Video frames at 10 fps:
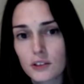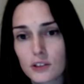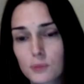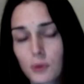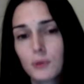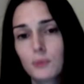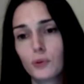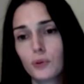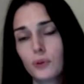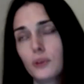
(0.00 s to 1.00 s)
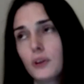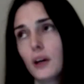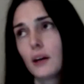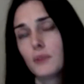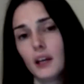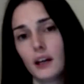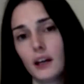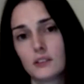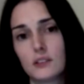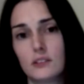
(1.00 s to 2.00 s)
It's probably more the
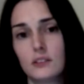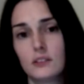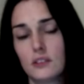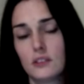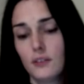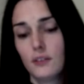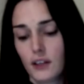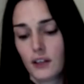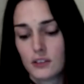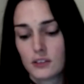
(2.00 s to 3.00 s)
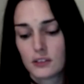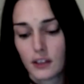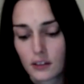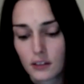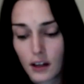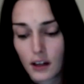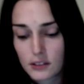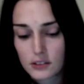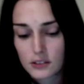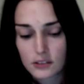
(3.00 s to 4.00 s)
outside factors like
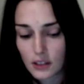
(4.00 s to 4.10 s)
clients'